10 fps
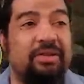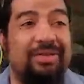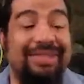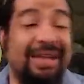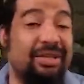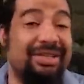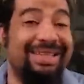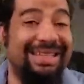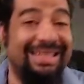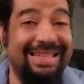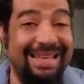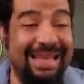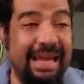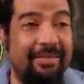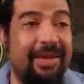So he's not just CCing
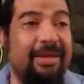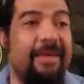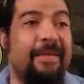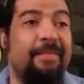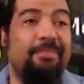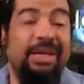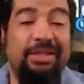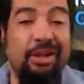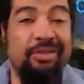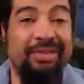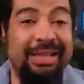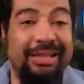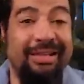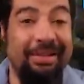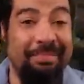the enemy, but he's also
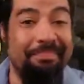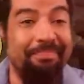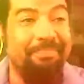killing them.